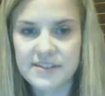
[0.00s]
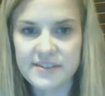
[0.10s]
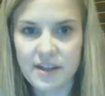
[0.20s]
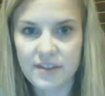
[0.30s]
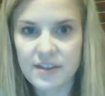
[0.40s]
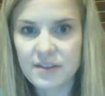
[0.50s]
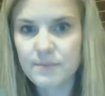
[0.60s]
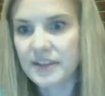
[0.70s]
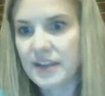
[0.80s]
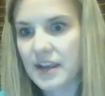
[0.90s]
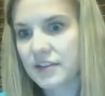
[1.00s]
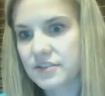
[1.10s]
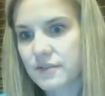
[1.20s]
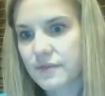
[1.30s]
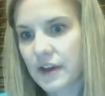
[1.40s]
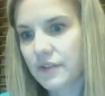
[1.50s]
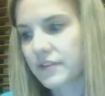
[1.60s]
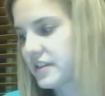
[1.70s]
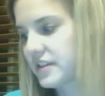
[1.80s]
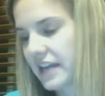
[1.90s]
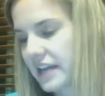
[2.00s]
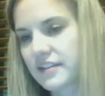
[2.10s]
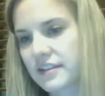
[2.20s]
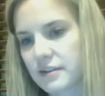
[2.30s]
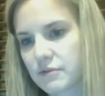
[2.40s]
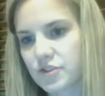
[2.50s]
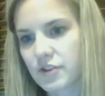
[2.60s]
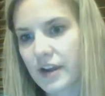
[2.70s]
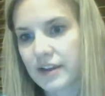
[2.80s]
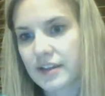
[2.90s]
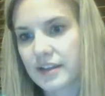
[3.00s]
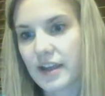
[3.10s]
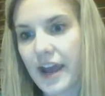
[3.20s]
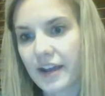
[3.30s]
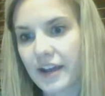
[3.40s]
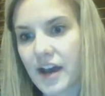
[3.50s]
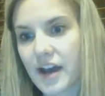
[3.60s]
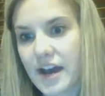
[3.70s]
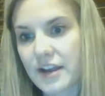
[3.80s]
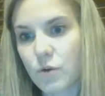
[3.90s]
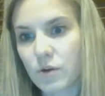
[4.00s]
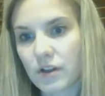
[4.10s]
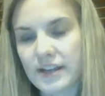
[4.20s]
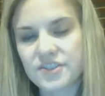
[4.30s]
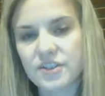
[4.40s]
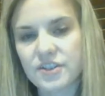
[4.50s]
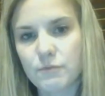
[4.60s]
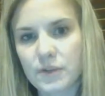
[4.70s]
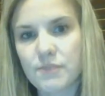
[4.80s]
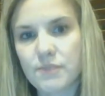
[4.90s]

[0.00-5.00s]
nothing, but they actually found that the data that they were tracking had a high correlation with